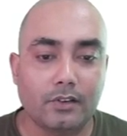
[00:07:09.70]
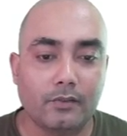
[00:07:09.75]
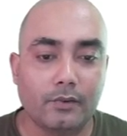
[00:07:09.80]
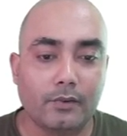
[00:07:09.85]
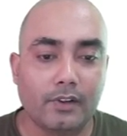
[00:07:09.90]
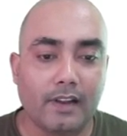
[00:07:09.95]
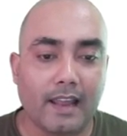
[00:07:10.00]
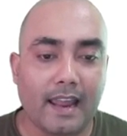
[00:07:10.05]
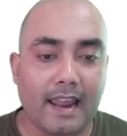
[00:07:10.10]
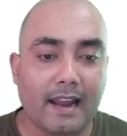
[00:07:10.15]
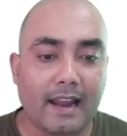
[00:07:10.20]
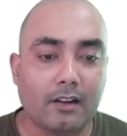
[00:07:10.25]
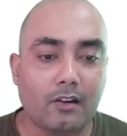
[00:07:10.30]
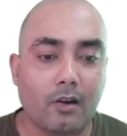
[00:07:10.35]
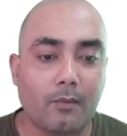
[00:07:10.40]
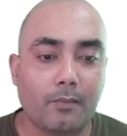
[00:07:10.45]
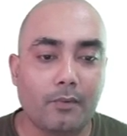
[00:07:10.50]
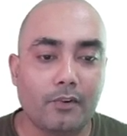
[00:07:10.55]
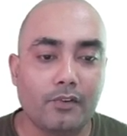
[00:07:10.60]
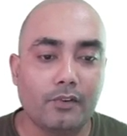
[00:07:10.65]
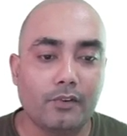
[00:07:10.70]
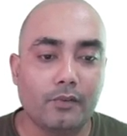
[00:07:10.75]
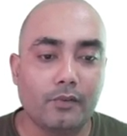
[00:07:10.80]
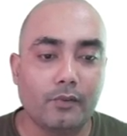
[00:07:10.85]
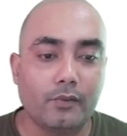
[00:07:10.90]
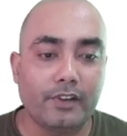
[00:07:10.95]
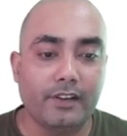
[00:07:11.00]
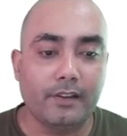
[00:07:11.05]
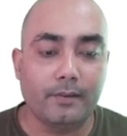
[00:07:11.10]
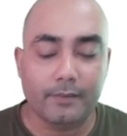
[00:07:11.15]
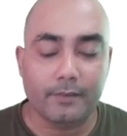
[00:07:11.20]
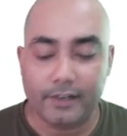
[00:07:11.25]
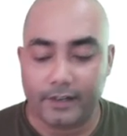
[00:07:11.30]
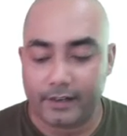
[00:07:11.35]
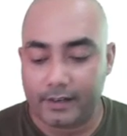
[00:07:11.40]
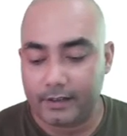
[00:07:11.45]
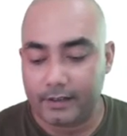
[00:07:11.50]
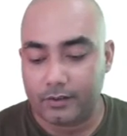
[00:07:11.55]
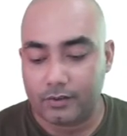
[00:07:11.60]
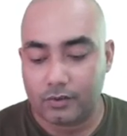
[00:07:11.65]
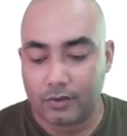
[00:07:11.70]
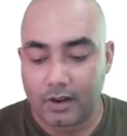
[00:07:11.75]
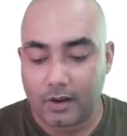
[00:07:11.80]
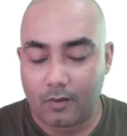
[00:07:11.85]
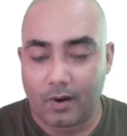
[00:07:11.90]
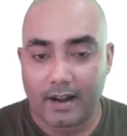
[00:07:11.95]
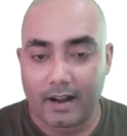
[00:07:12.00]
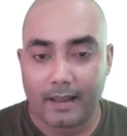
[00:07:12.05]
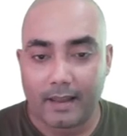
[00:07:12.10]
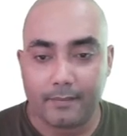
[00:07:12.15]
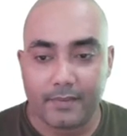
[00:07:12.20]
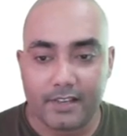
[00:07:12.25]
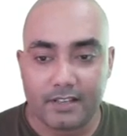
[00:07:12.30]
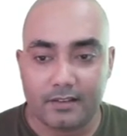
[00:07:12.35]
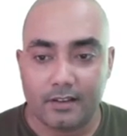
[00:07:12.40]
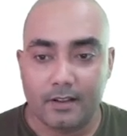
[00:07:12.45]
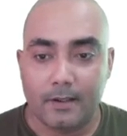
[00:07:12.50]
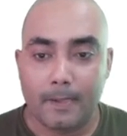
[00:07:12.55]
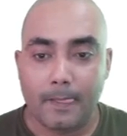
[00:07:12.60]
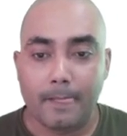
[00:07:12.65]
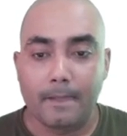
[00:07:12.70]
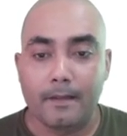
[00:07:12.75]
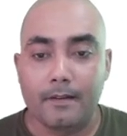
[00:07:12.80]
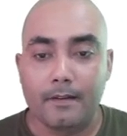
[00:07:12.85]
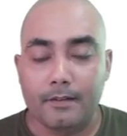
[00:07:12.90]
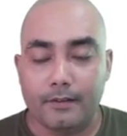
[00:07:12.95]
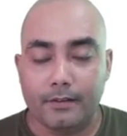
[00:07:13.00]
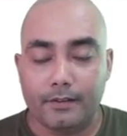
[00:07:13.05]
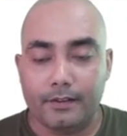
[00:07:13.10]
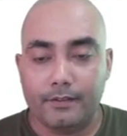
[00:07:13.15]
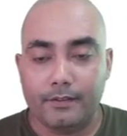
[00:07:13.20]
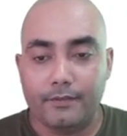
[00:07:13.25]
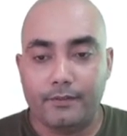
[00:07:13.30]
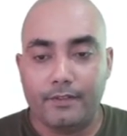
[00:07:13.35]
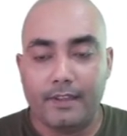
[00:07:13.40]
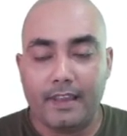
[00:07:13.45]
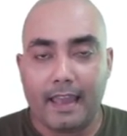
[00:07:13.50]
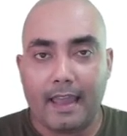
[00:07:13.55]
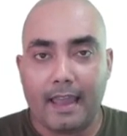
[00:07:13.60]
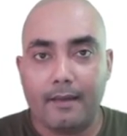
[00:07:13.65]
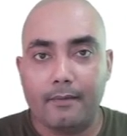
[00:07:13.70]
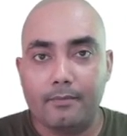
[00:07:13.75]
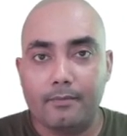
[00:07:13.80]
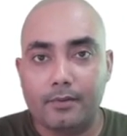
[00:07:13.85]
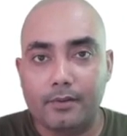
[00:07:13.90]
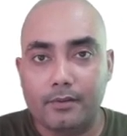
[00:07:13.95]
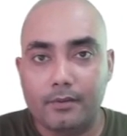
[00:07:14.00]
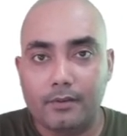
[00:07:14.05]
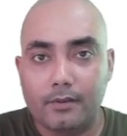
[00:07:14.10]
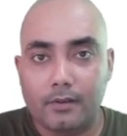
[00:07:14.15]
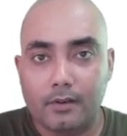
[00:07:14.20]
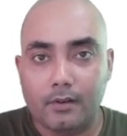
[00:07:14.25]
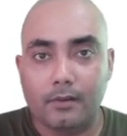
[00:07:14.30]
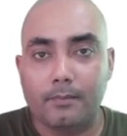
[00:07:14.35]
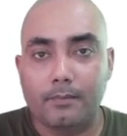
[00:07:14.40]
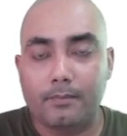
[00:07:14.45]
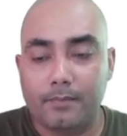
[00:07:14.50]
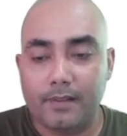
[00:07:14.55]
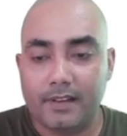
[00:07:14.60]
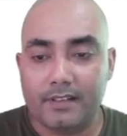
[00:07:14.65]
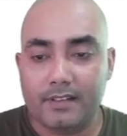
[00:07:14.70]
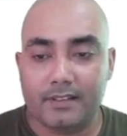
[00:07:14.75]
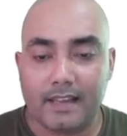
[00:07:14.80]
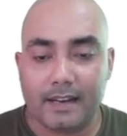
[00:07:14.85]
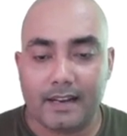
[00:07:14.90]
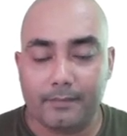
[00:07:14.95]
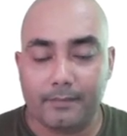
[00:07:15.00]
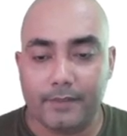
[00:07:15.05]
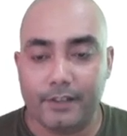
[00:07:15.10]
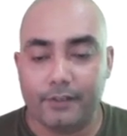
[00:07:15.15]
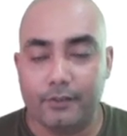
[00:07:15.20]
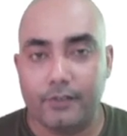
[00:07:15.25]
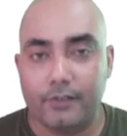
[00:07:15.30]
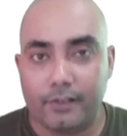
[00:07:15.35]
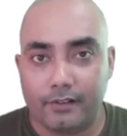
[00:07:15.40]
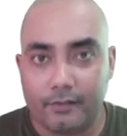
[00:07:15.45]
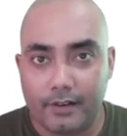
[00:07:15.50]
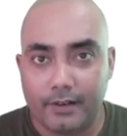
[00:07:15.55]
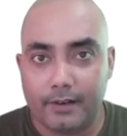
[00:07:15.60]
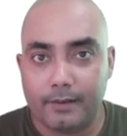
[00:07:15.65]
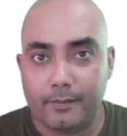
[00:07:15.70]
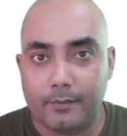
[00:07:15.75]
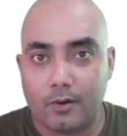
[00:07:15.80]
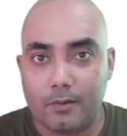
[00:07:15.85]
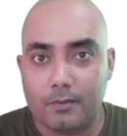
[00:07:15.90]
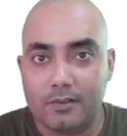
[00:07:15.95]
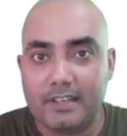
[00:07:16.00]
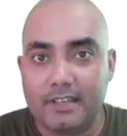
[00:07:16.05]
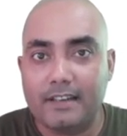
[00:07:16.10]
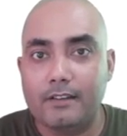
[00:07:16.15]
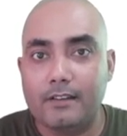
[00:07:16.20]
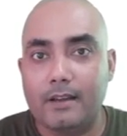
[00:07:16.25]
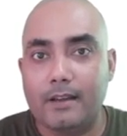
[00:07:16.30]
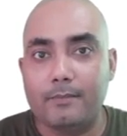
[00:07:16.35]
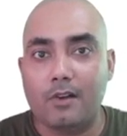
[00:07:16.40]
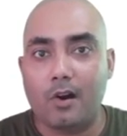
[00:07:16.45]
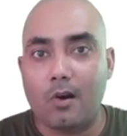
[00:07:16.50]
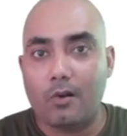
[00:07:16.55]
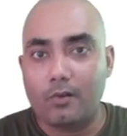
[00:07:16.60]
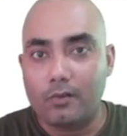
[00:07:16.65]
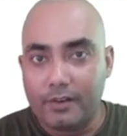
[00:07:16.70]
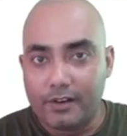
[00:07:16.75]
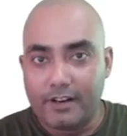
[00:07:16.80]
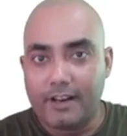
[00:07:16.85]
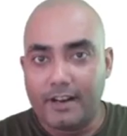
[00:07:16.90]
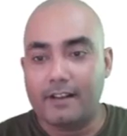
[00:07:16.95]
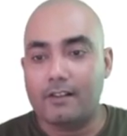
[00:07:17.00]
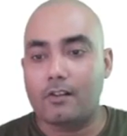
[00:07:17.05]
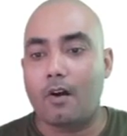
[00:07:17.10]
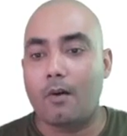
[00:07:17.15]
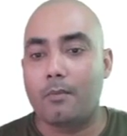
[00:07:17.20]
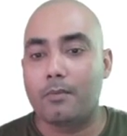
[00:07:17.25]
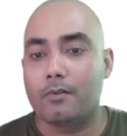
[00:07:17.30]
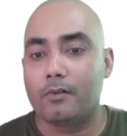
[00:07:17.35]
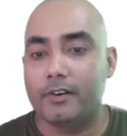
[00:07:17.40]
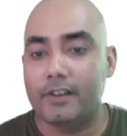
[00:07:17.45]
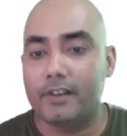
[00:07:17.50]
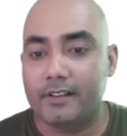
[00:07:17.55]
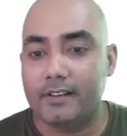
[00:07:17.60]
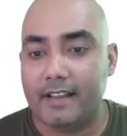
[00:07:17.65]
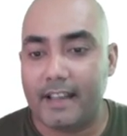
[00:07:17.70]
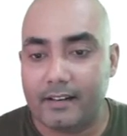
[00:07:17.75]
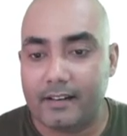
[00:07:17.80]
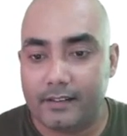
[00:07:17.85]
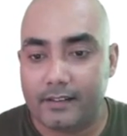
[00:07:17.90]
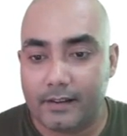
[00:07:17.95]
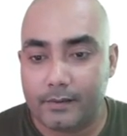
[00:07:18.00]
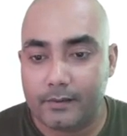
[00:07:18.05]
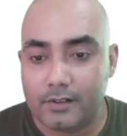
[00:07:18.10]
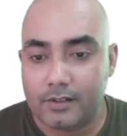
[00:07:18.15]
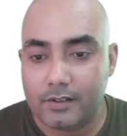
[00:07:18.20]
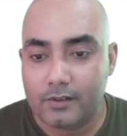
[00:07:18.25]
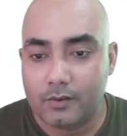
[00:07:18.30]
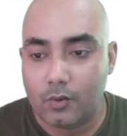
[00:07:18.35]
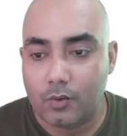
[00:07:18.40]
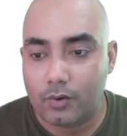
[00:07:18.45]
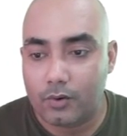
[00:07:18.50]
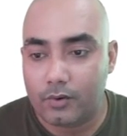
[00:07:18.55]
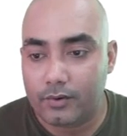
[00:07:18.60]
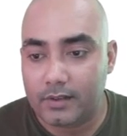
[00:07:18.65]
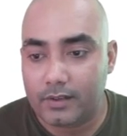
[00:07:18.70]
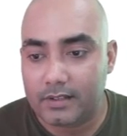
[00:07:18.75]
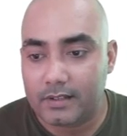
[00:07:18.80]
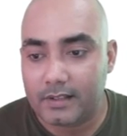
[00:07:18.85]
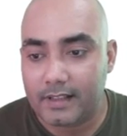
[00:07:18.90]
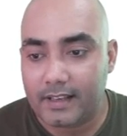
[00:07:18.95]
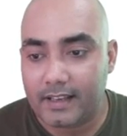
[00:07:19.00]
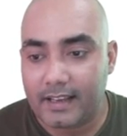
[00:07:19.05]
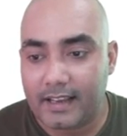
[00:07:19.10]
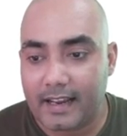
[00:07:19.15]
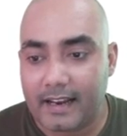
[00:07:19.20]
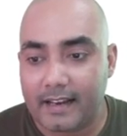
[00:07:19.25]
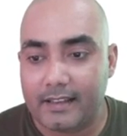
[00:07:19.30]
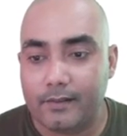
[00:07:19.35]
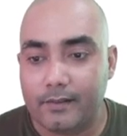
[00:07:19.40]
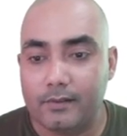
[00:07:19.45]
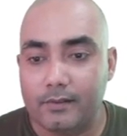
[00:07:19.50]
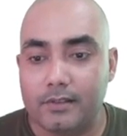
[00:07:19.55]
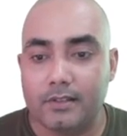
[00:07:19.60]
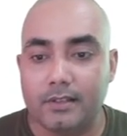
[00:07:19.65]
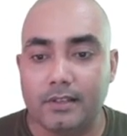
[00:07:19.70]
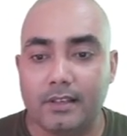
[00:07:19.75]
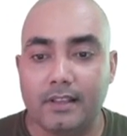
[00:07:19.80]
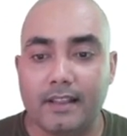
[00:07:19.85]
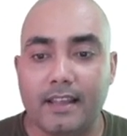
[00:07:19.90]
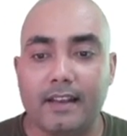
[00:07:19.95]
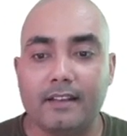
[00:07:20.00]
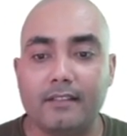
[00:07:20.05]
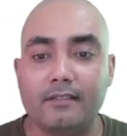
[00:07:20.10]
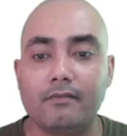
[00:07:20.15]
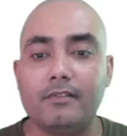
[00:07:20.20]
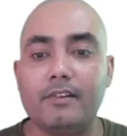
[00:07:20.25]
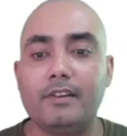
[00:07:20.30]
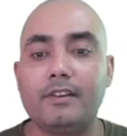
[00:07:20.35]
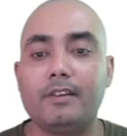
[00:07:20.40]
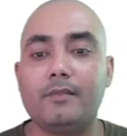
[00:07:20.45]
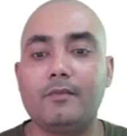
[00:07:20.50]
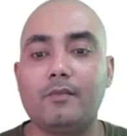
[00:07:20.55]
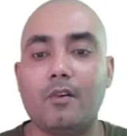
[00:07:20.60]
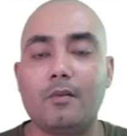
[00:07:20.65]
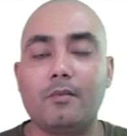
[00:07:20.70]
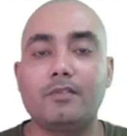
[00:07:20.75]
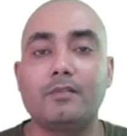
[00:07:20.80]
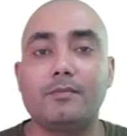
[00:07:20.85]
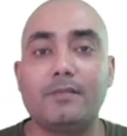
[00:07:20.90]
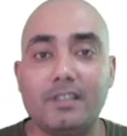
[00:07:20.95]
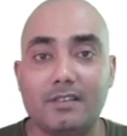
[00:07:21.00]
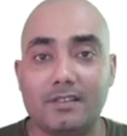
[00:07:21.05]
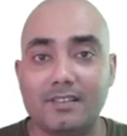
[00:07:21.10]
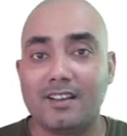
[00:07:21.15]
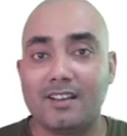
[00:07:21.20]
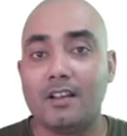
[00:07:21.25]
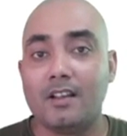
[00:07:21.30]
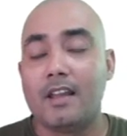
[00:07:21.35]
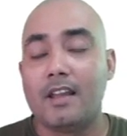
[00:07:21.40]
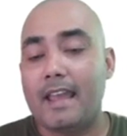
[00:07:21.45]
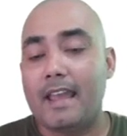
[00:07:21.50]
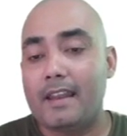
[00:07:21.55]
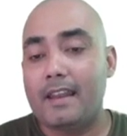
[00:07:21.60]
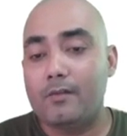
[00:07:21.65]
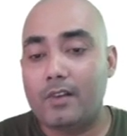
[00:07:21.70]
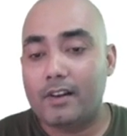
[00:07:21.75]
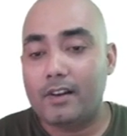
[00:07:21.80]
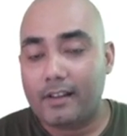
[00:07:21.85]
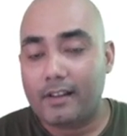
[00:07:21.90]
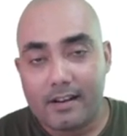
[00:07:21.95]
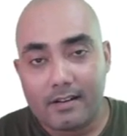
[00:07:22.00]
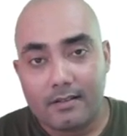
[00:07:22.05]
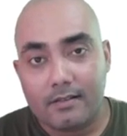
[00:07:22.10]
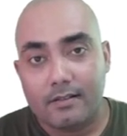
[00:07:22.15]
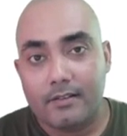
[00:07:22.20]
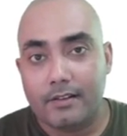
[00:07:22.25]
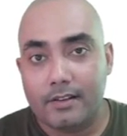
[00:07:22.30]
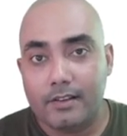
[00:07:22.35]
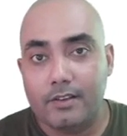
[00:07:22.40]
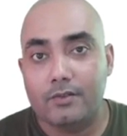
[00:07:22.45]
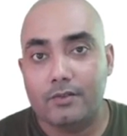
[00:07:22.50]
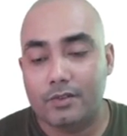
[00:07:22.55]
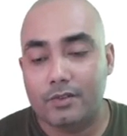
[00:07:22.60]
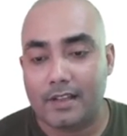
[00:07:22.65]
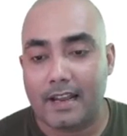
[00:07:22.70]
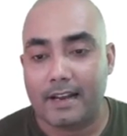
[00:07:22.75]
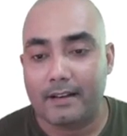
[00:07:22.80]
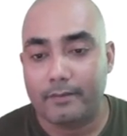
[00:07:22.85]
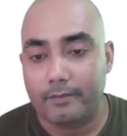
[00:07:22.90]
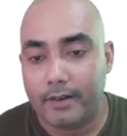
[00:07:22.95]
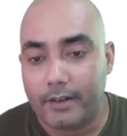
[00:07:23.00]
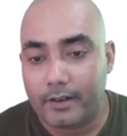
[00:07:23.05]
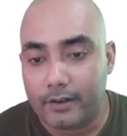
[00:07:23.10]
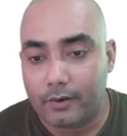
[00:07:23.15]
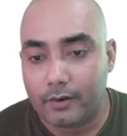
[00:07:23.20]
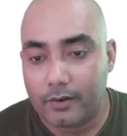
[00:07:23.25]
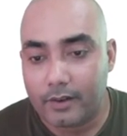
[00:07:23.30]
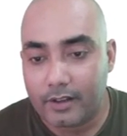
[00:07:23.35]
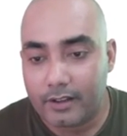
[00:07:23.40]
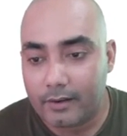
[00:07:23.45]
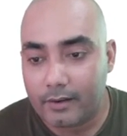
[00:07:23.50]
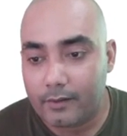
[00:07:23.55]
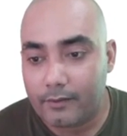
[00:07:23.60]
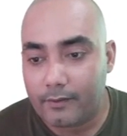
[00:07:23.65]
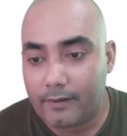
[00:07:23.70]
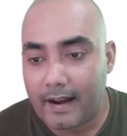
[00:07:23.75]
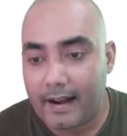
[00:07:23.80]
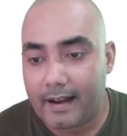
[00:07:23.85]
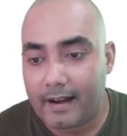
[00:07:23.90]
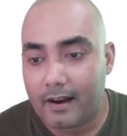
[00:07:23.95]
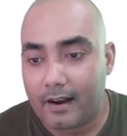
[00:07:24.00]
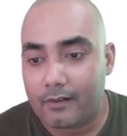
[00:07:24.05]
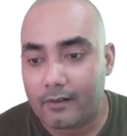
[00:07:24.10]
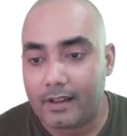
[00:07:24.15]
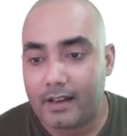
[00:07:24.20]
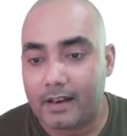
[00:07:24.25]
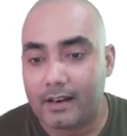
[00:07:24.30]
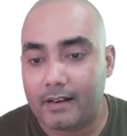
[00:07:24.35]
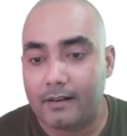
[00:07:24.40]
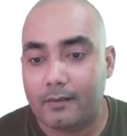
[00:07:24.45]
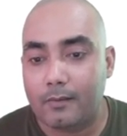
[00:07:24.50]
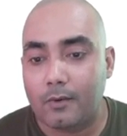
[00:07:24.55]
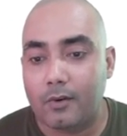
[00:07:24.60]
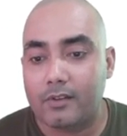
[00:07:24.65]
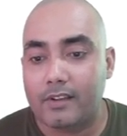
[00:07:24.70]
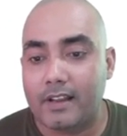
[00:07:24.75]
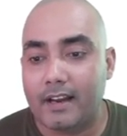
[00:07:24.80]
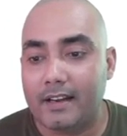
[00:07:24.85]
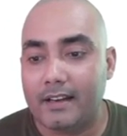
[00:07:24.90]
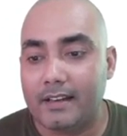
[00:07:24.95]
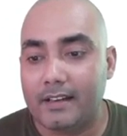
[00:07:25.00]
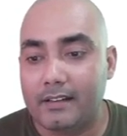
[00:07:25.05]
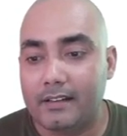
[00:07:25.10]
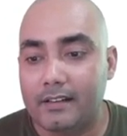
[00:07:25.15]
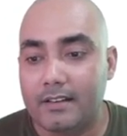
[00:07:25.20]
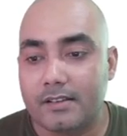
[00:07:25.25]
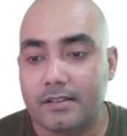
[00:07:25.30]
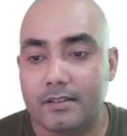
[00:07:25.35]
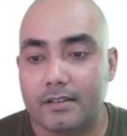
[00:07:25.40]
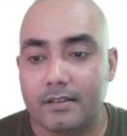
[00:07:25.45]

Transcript: act upon your query immediately. So now what happens, if they have placed that video in Creative Commons and you have downloaded and uploaded, then they will go to this link and they will see that Creative Commons means anyone can reuse that video. Okay, they will find out that about that in this